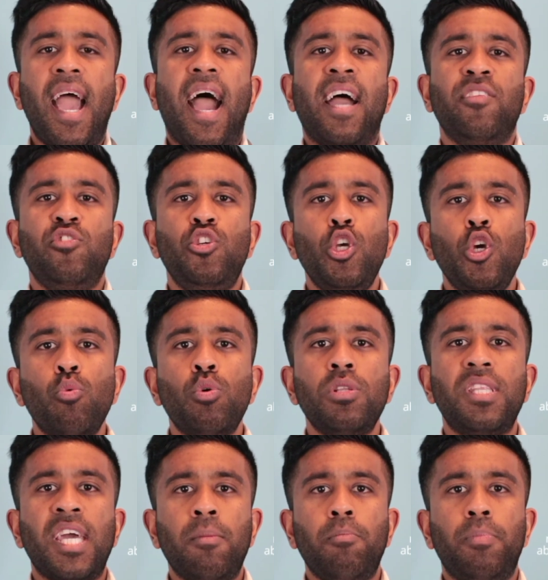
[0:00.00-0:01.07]
and you
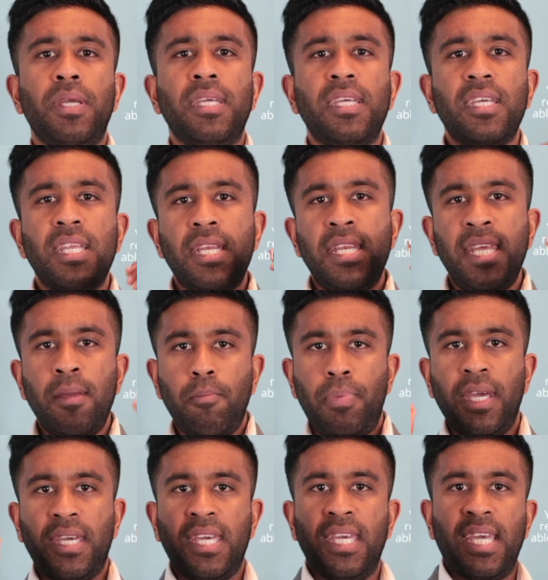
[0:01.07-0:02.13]
would then be
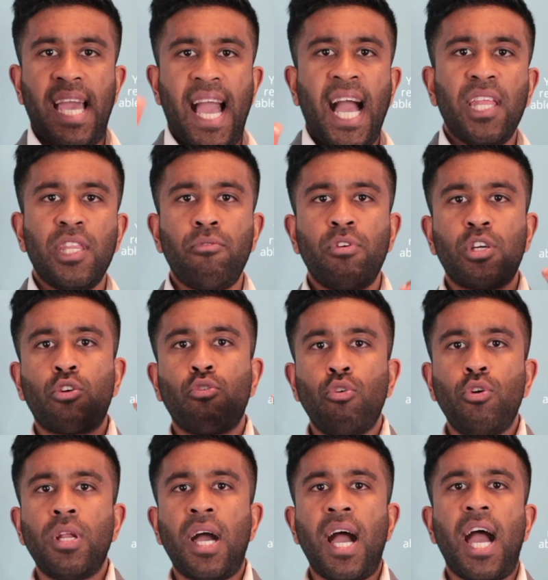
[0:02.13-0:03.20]
nitpicking at the
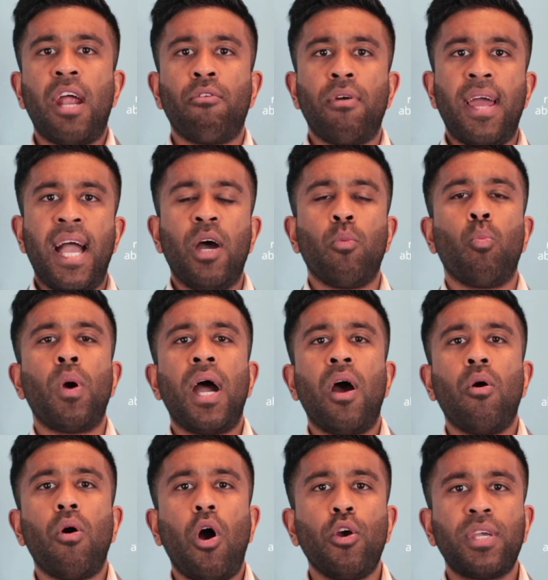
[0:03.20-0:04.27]
recruiter around,
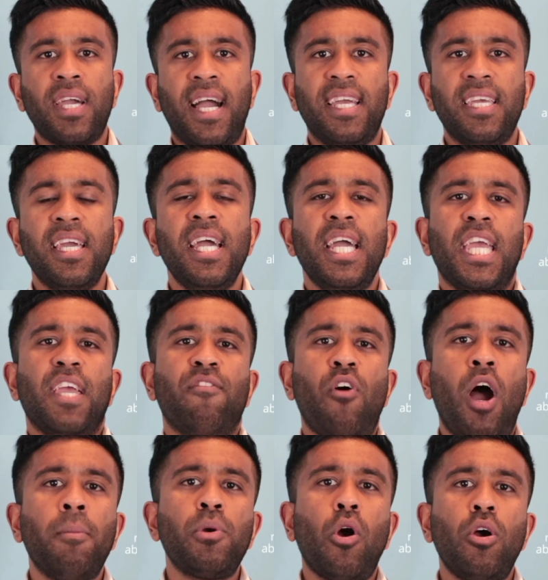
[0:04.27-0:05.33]
well, okay, if
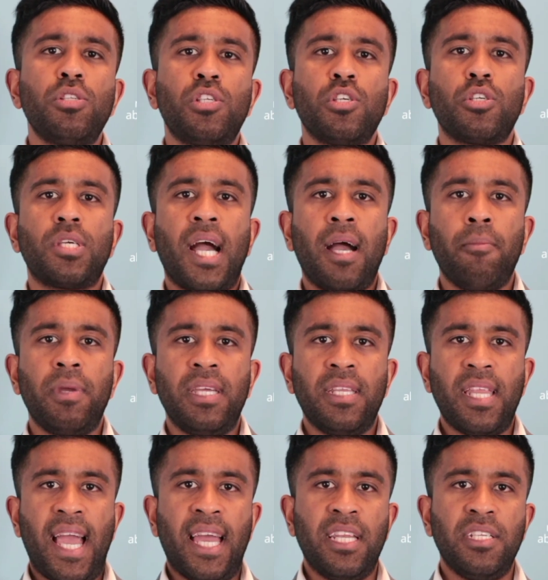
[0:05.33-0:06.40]
I'm going to come
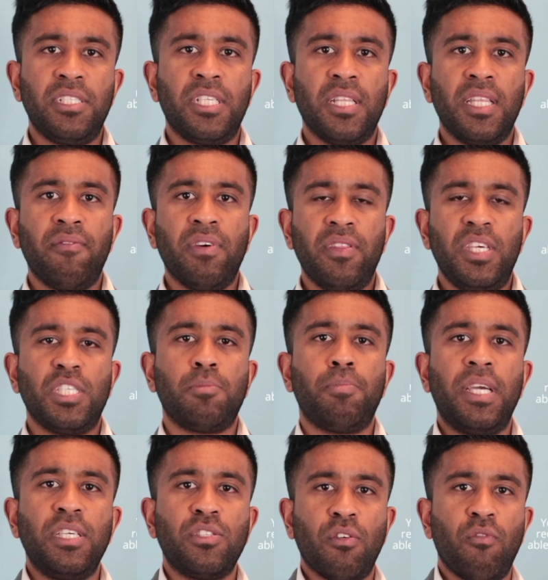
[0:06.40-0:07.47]
in and deliver this
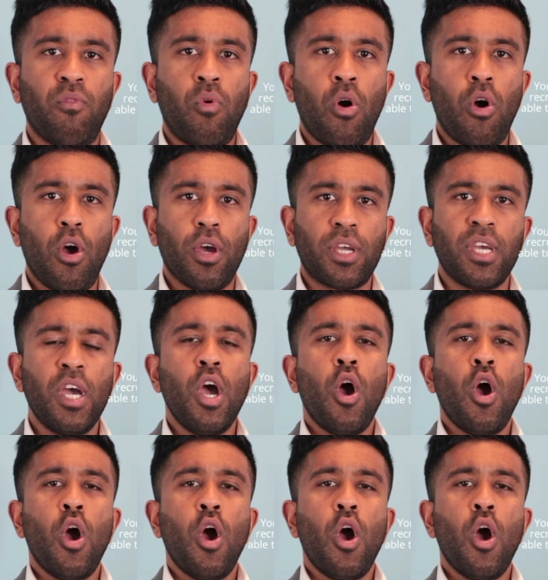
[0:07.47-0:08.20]
piece of work,